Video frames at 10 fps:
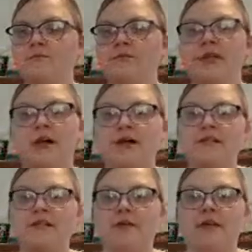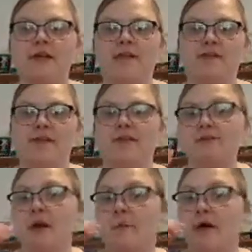Sorry, it said reconnecting. I
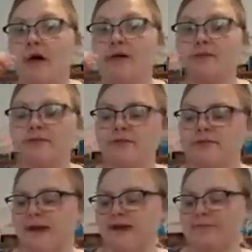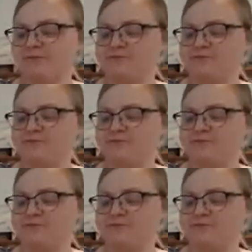was all paused for a second.